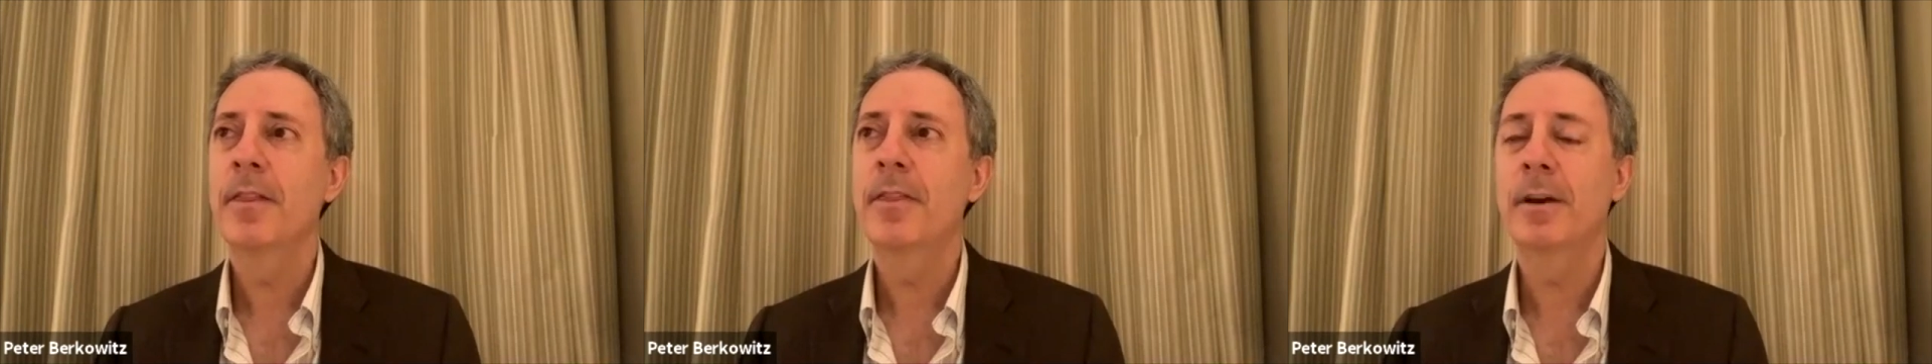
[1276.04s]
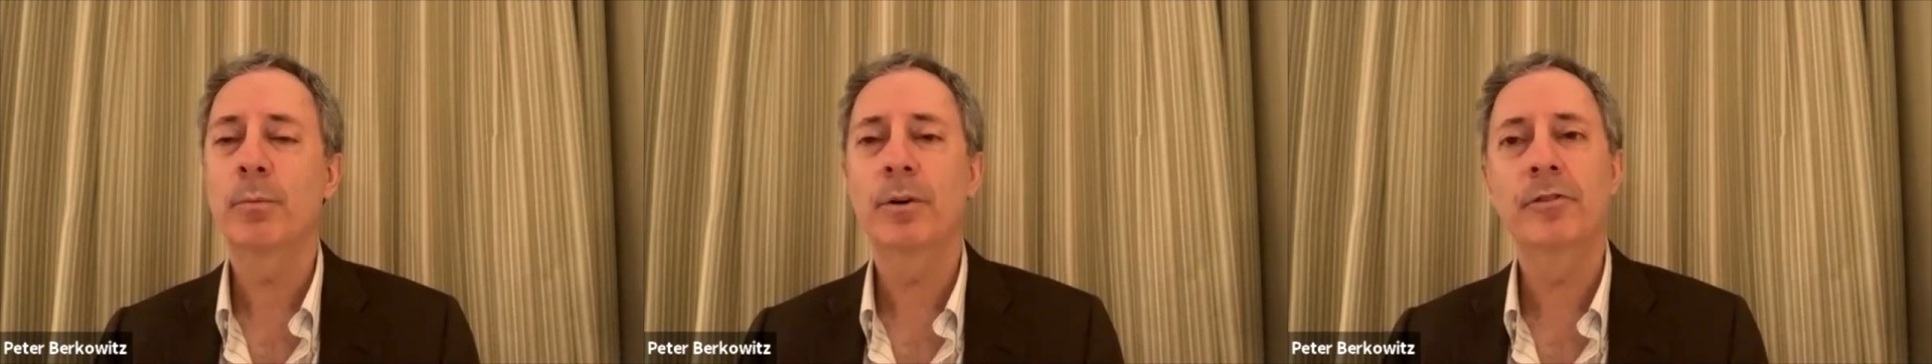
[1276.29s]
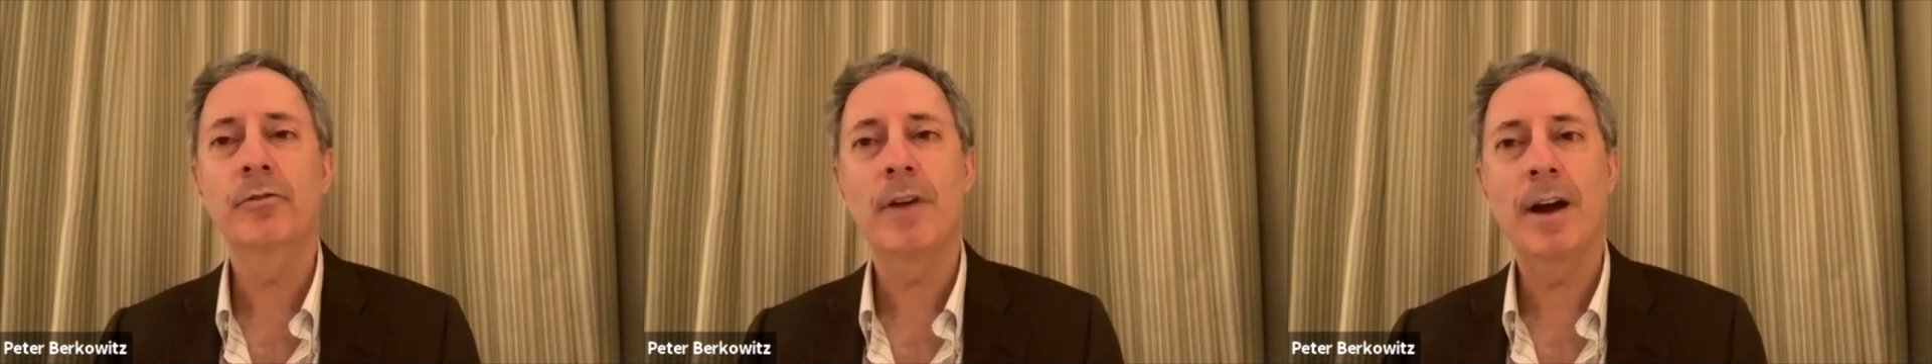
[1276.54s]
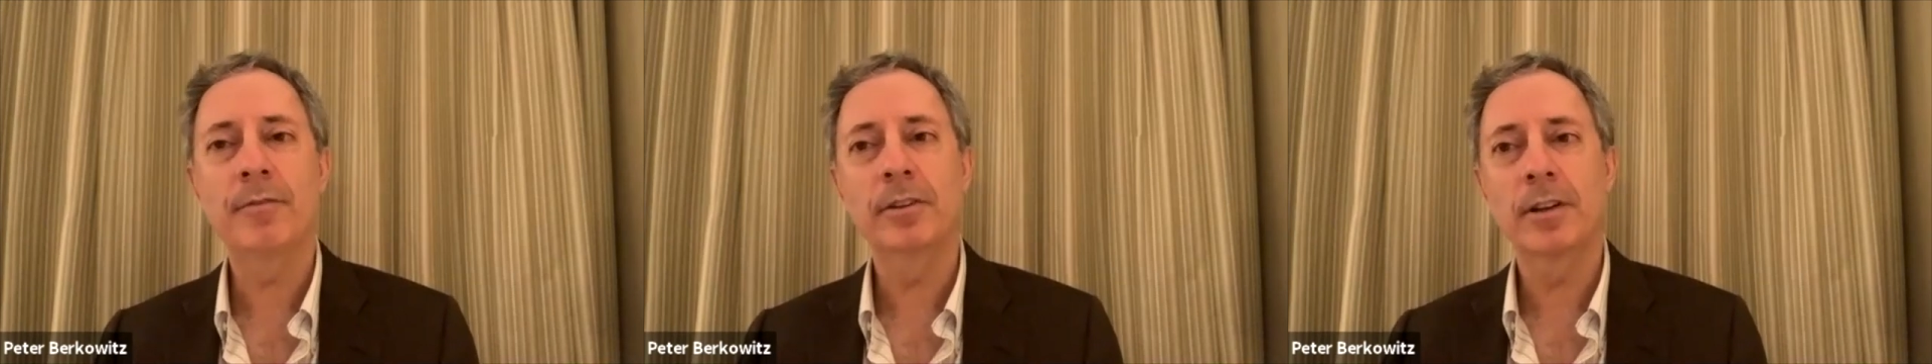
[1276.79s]
that was
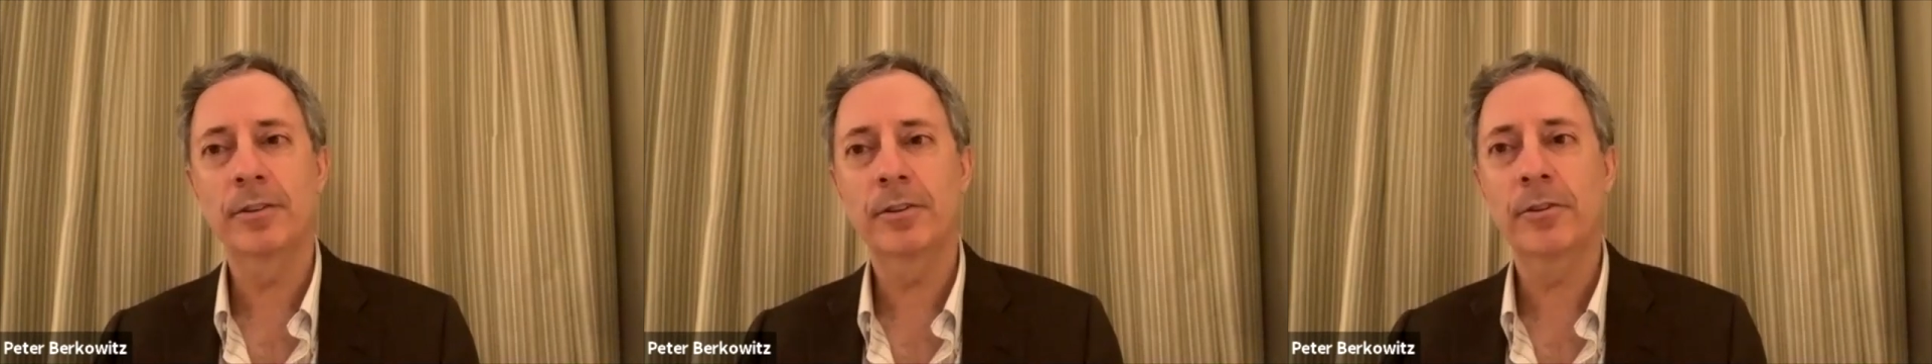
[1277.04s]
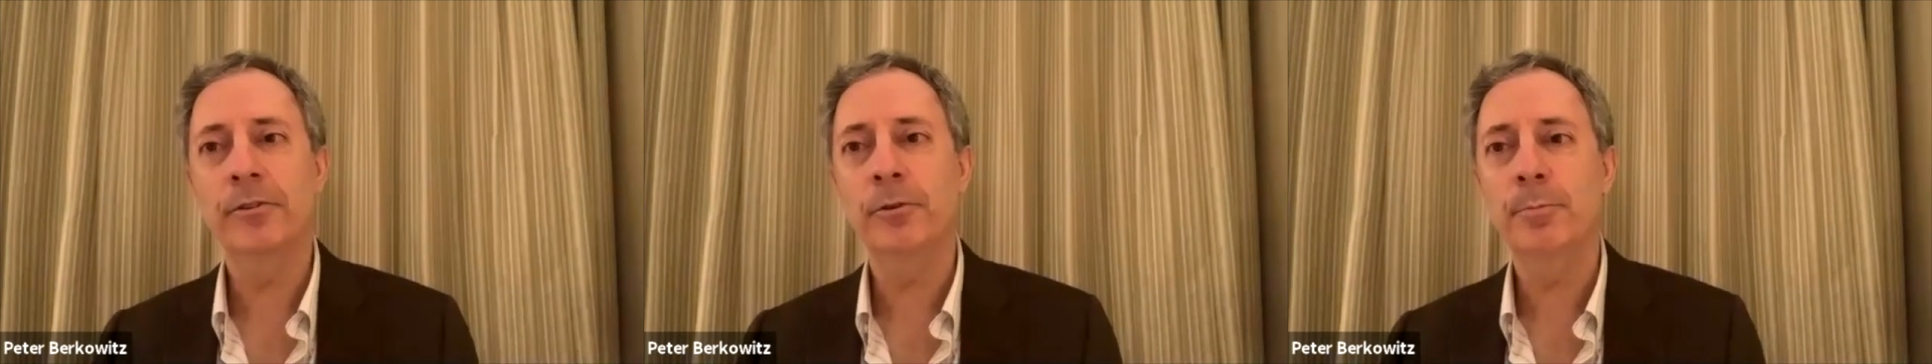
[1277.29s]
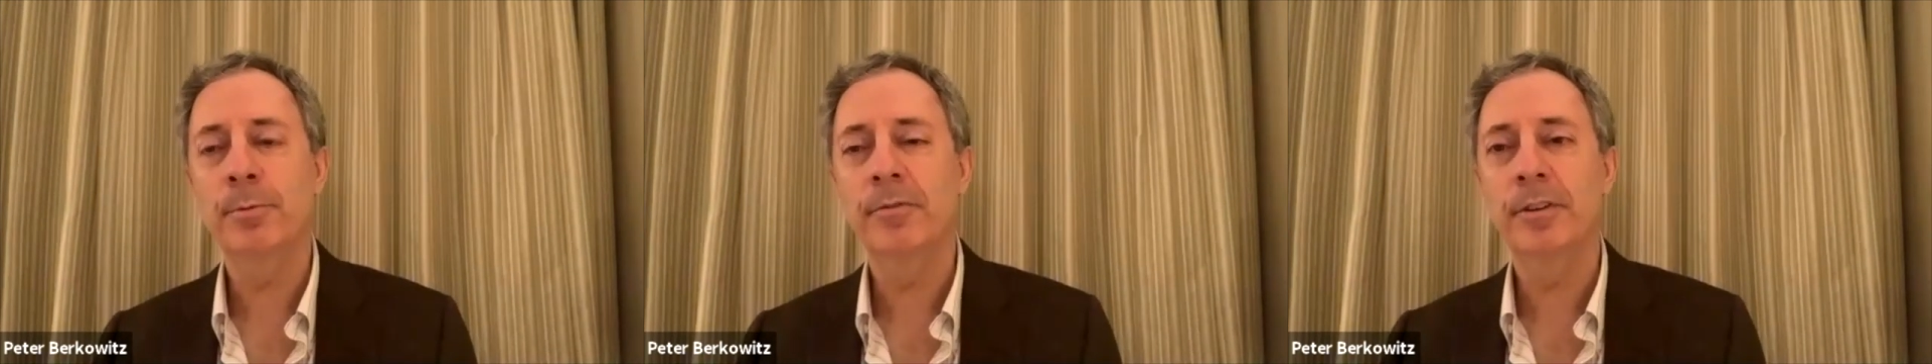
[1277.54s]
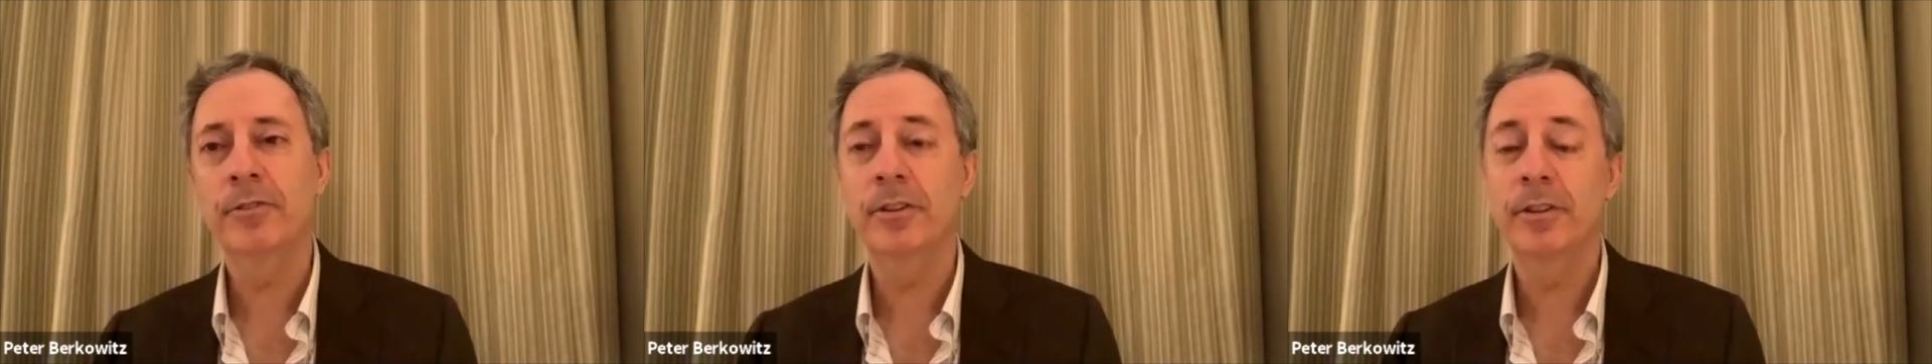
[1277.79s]
drafted under the
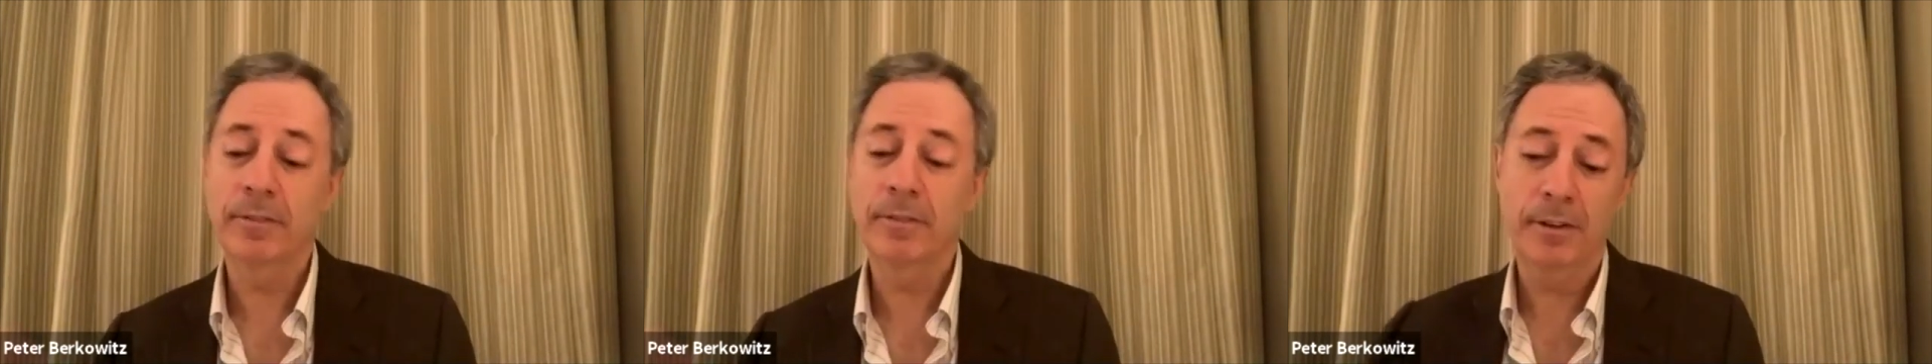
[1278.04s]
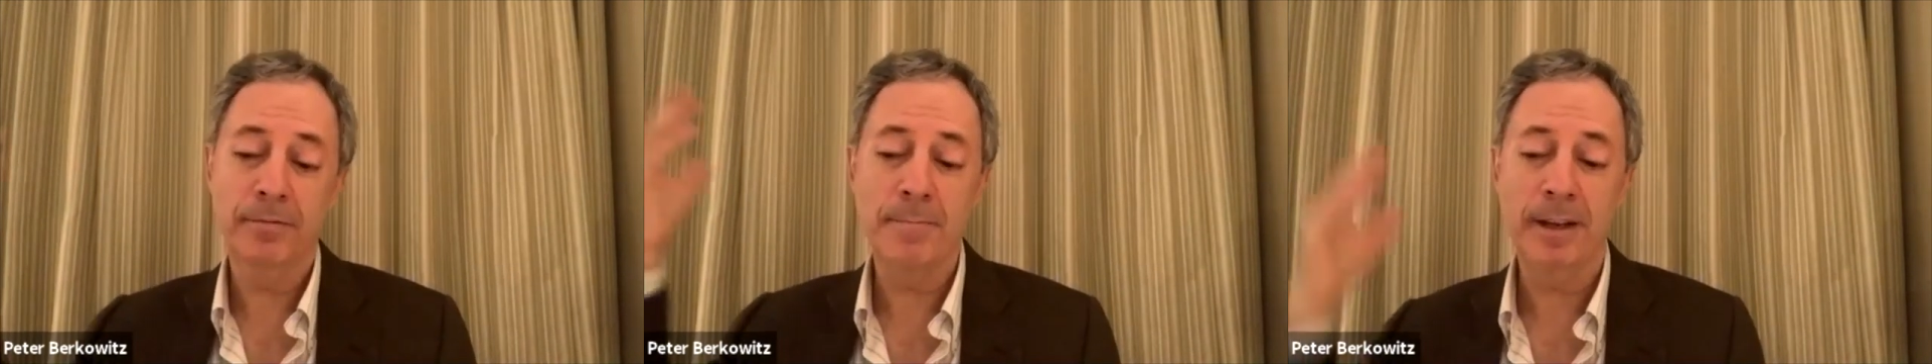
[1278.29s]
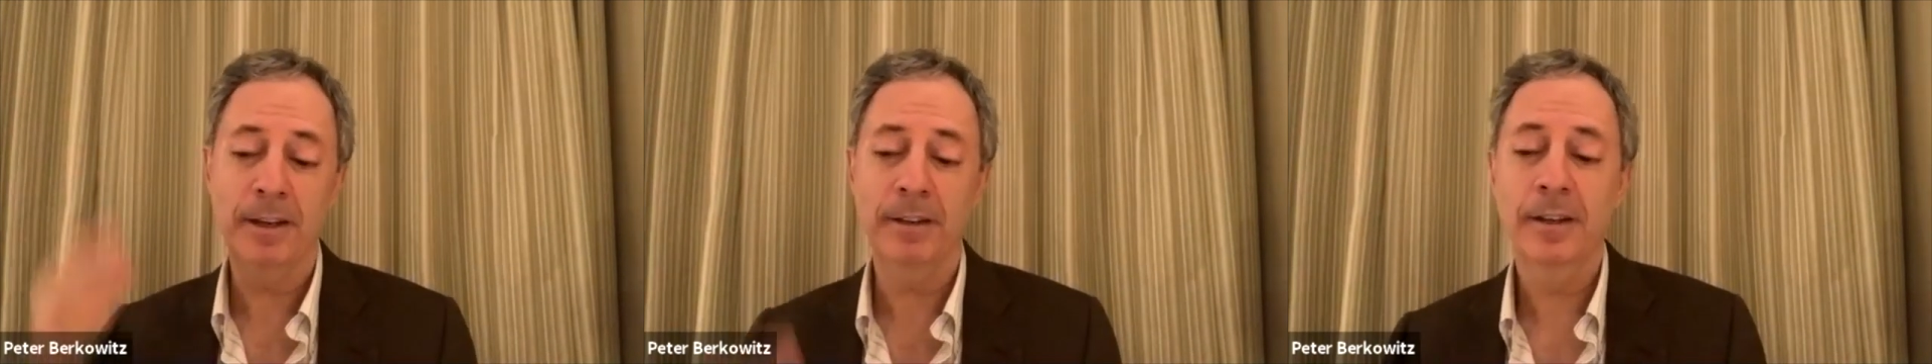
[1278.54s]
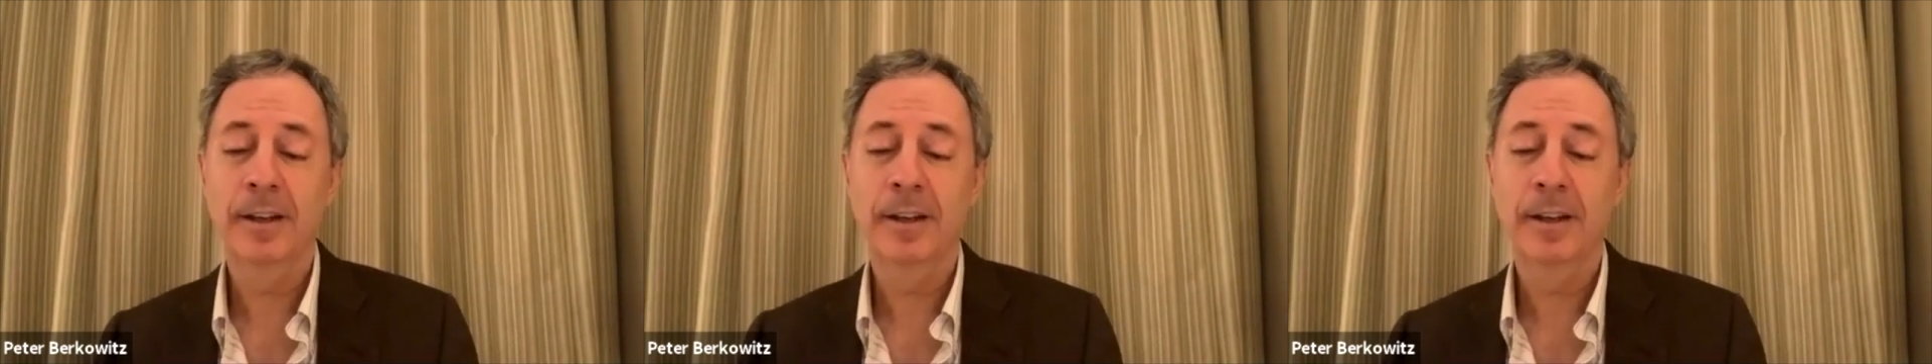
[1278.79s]
supervision of my